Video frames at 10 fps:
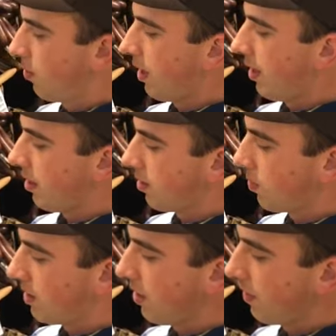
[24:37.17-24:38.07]
but
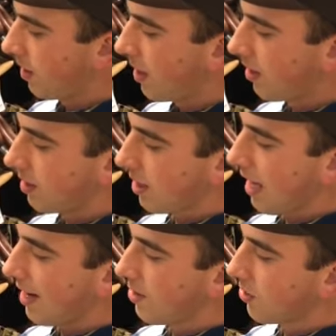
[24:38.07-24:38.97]
specifically this
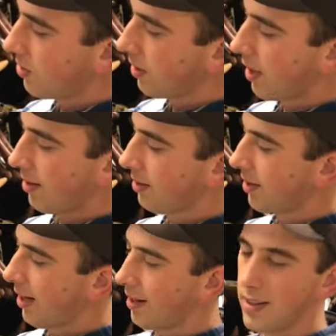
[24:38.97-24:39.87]
handle, kind
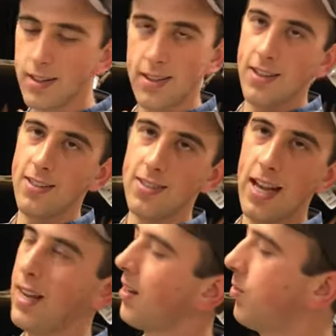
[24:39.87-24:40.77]
of like a
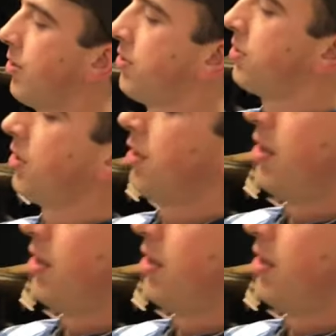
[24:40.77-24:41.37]
snake almost,